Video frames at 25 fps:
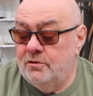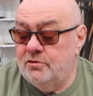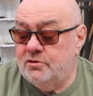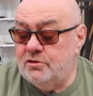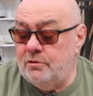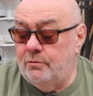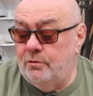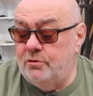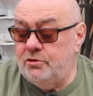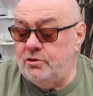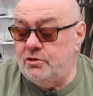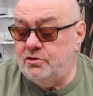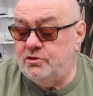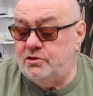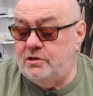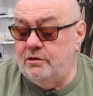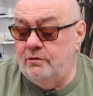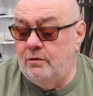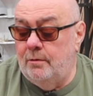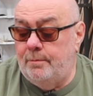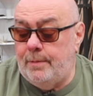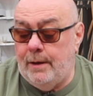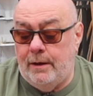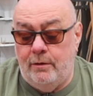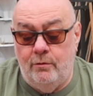So I'll just
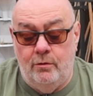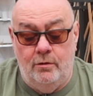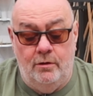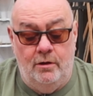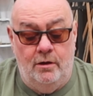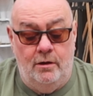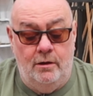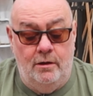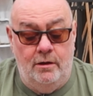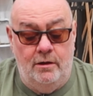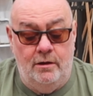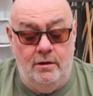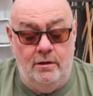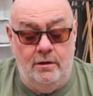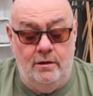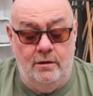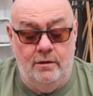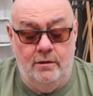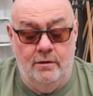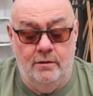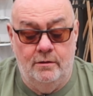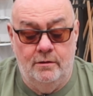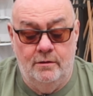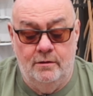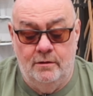do about,
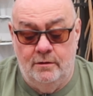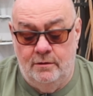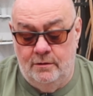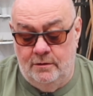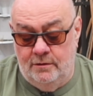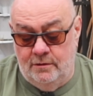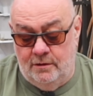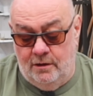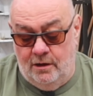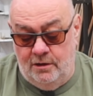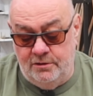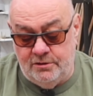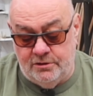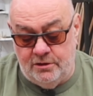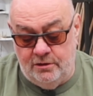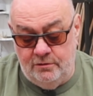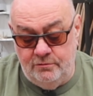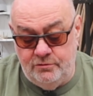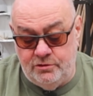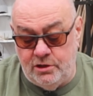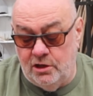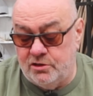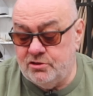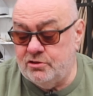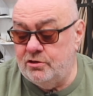I don't know,
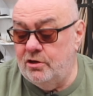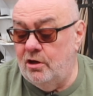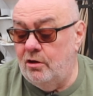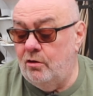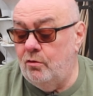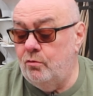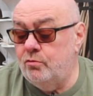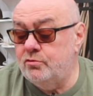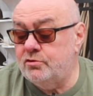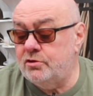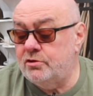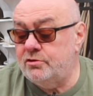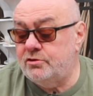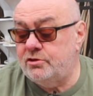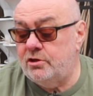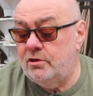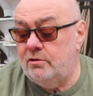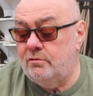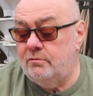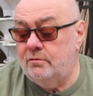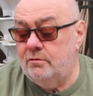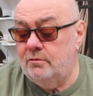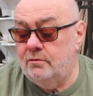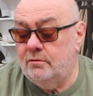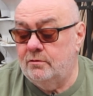a dozen holes or
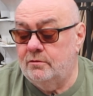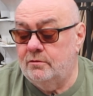so.